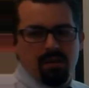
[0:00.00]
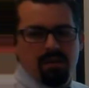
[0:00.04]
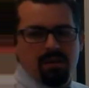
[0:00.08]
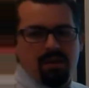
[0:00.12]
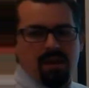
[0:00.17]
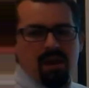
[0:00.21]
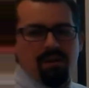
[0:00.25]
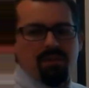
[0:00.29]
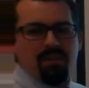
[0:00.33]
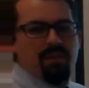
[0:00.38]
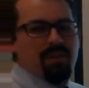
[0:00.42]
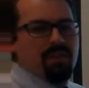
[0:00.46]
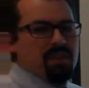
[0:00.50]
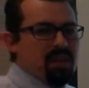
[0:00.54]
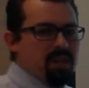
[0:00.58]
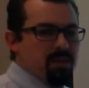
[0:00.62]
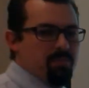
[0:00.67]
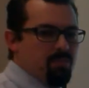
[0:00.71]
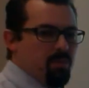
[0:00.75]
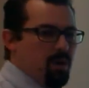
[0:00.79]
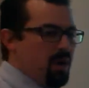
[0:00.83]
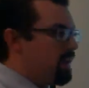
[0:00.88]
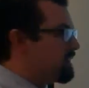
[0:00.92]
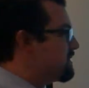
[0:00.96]
Now that the key
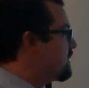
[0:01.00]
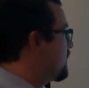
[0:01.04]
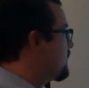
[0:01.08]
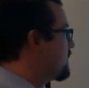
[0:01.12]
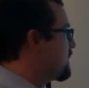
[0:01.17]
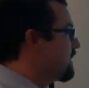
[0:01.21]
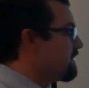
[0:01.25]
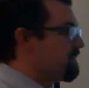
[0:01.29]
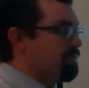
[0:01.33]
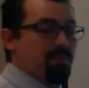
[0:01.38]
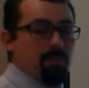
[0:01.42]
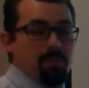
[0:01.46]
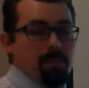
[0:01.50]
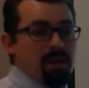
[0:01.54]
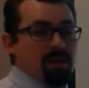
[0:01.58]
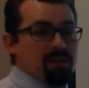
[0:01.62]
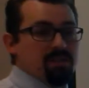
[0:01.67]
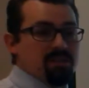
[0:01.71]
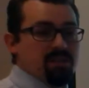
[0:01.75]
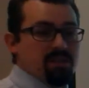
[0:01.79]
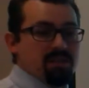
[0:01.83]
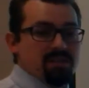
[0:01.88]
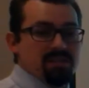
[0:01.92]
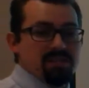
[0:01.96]
project
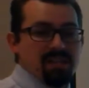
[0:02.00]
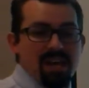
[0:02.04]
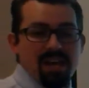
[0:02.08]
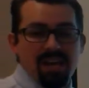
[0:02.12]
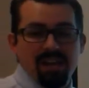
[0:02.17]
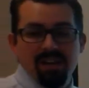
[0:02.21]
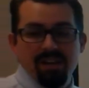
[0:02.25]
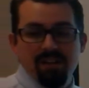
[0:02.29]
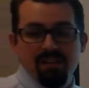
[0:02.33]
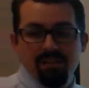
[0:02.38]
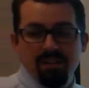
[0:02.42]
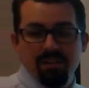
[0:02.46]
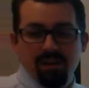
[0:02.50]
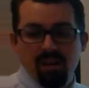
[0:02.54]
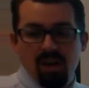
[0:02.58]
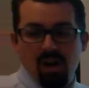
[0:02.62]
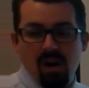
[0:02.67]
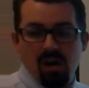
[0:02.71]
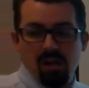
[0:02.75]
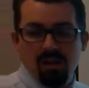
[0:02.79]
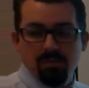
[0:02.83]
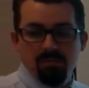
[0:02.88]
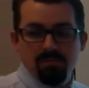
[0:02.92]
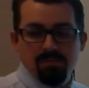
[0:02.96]
information is added and the
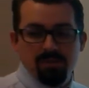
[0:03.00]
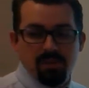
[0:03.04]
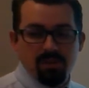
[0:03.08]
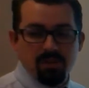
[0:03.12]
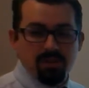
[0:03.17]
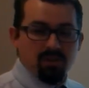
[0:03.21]
columns are